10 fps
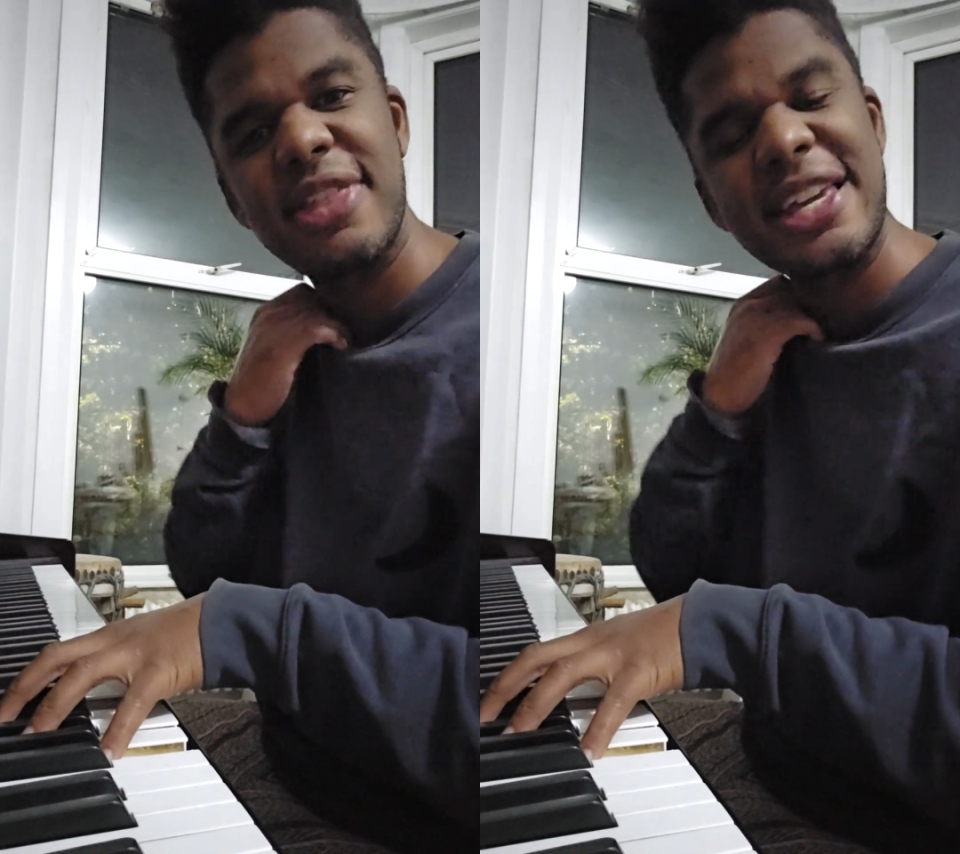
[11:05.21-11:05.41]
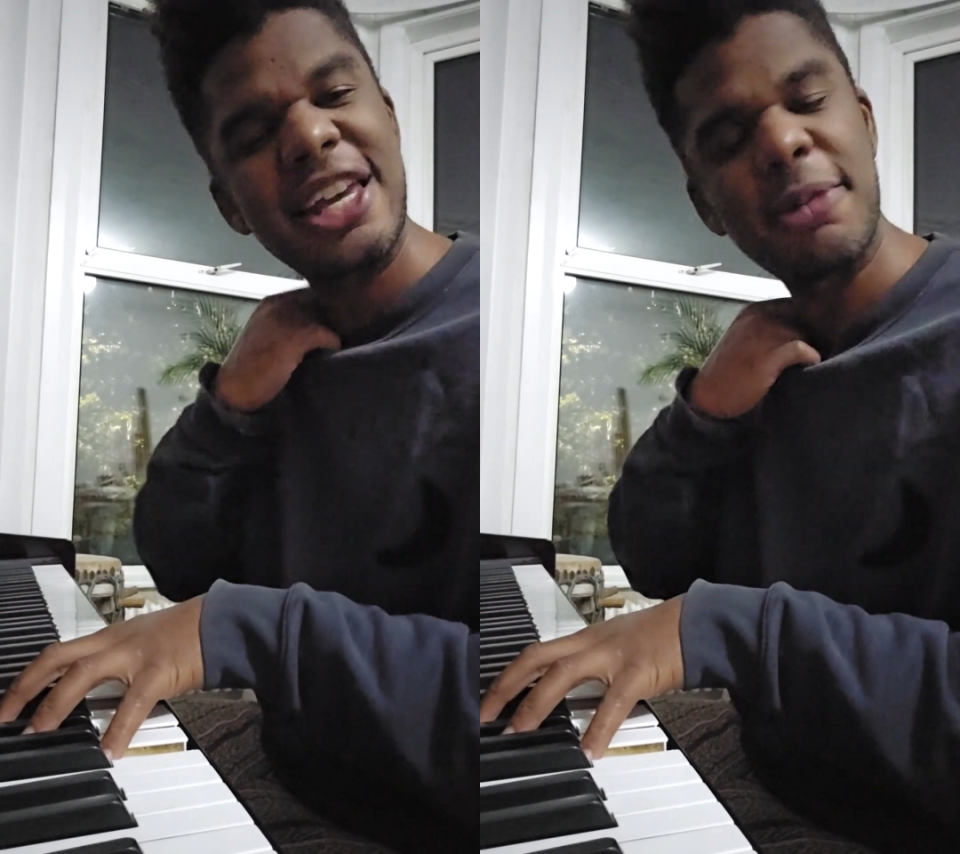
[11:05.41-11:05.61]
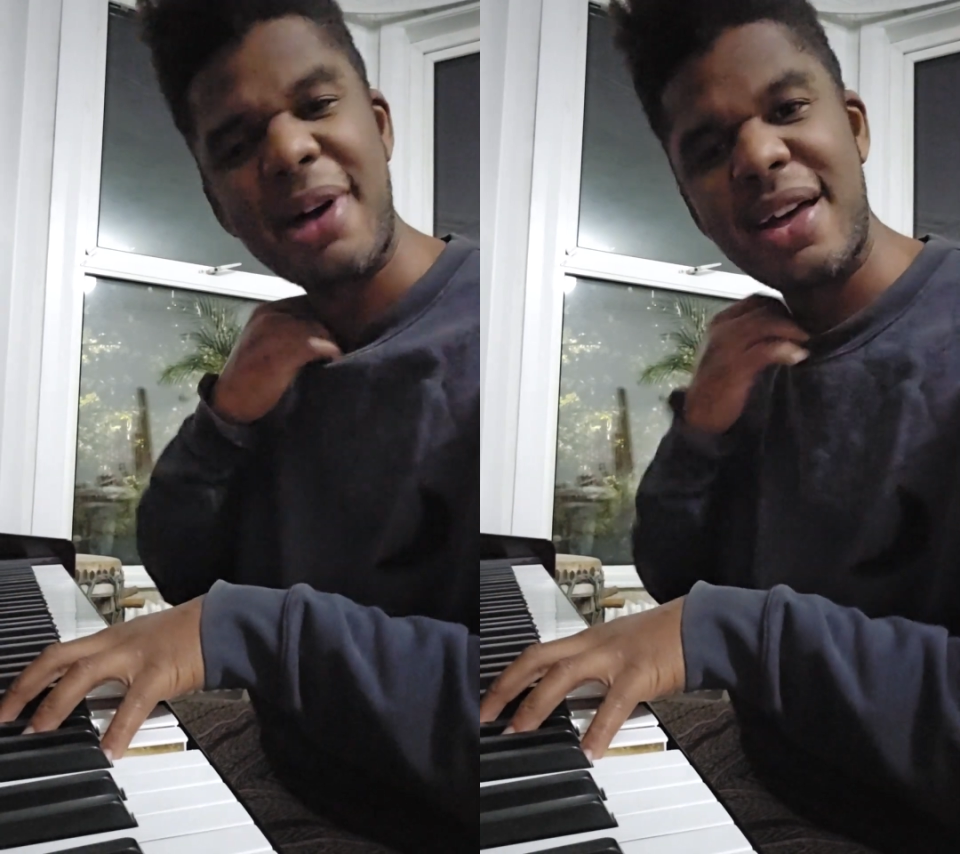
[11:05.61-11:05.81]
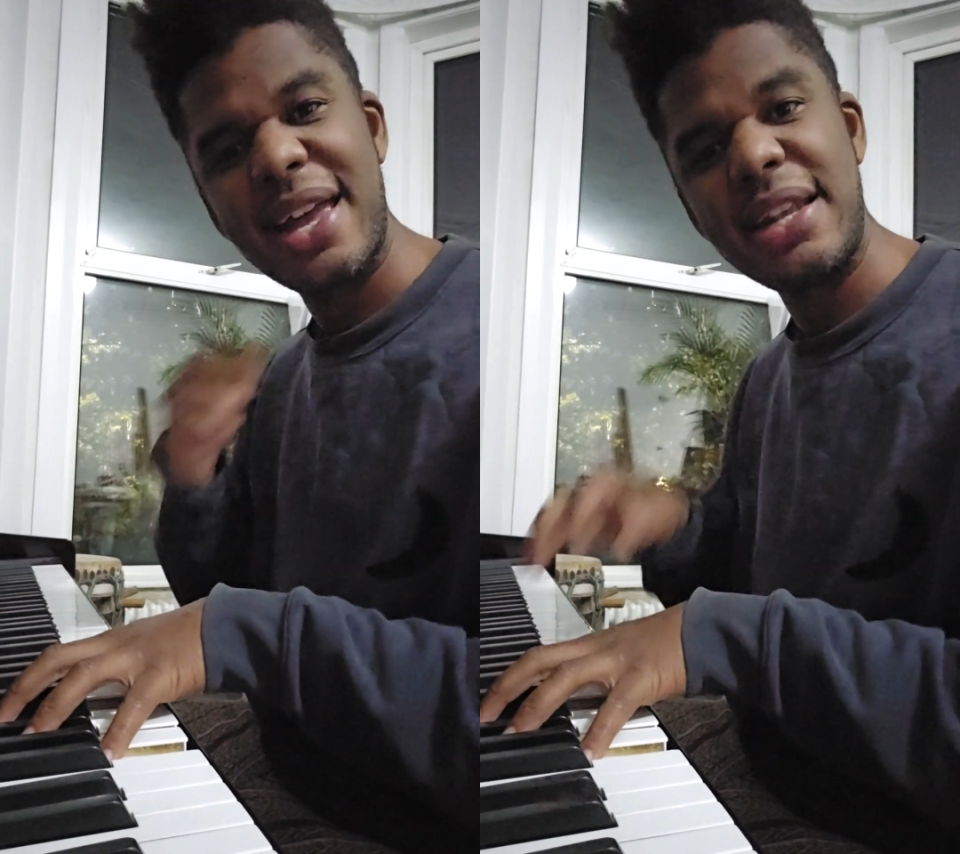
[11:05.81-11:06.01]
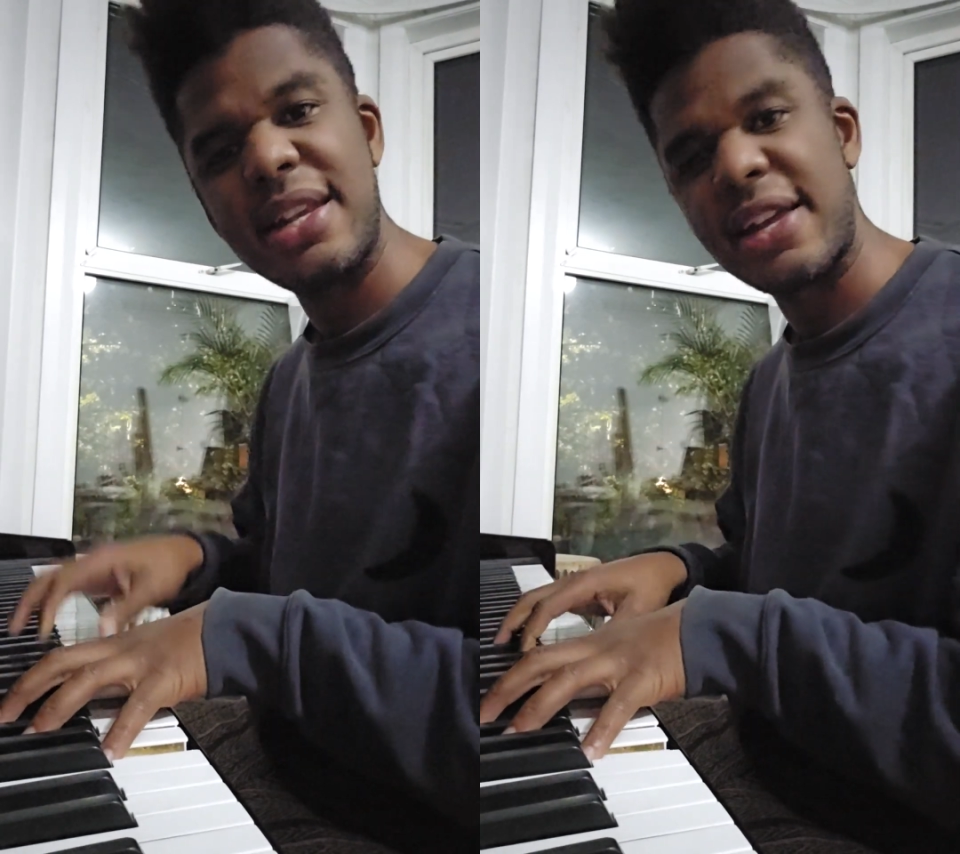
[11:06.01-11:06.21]
thinking about
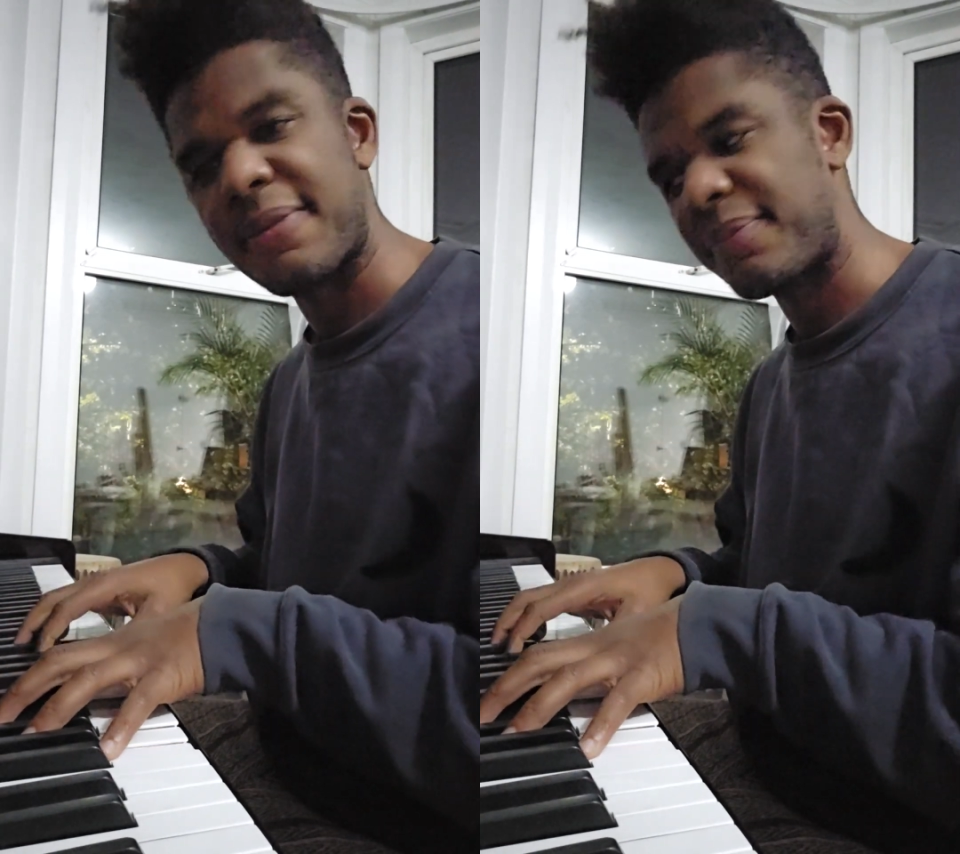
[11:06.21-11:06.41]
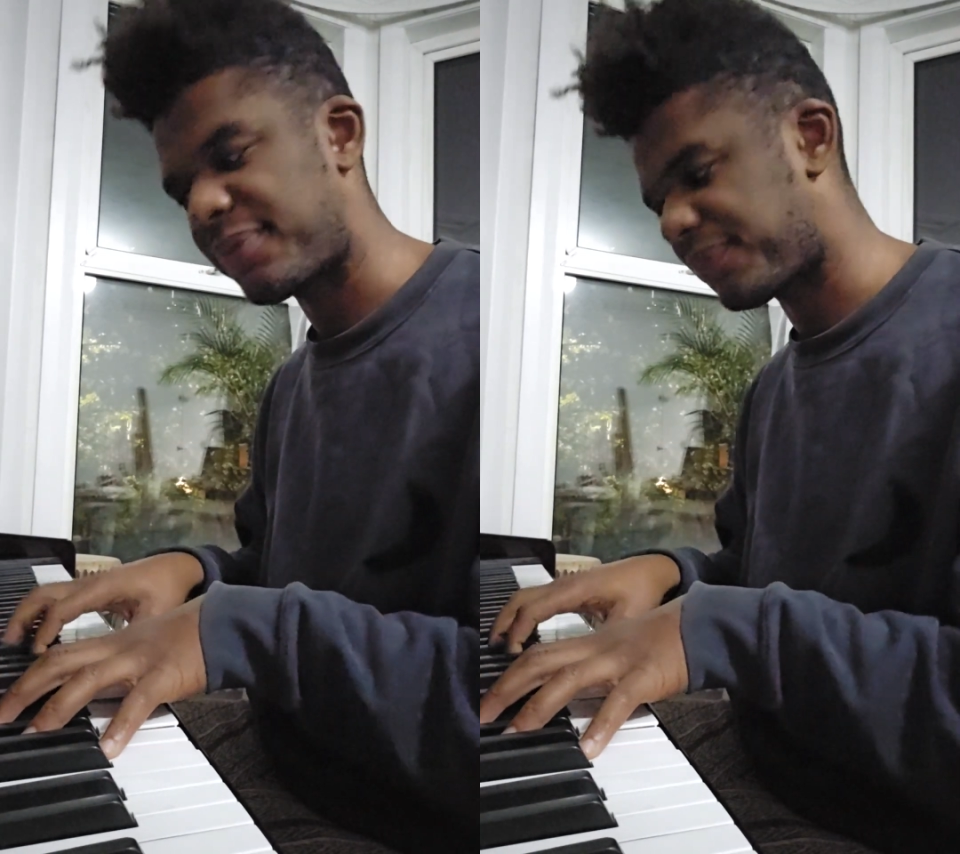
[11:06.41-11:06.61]
it ending.